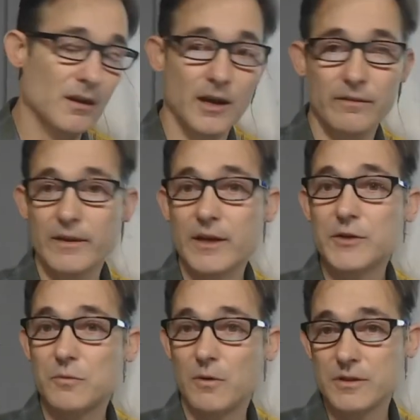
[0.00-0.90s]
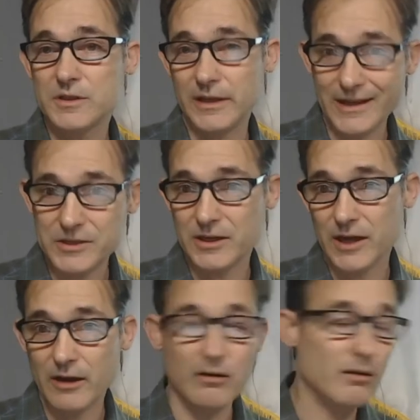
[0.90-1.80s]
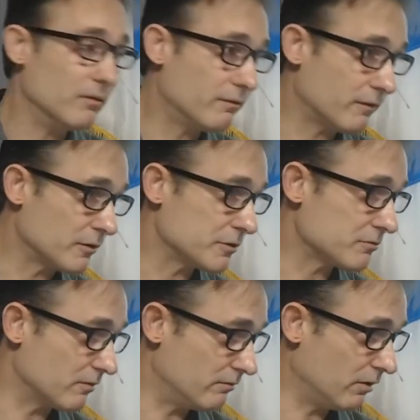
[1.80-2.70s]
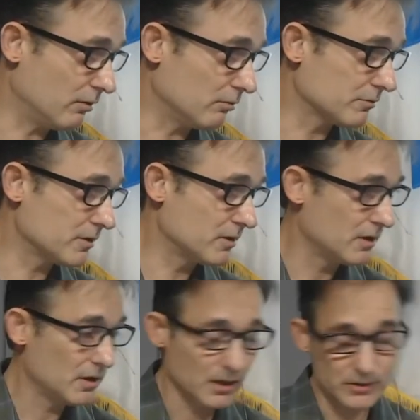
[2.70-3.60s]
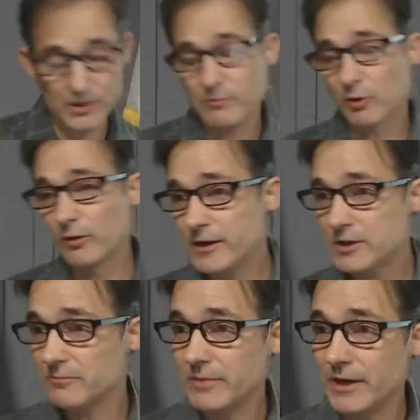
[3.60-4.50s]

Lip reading: and this was the instigator of the first revolt. So I'm going to read some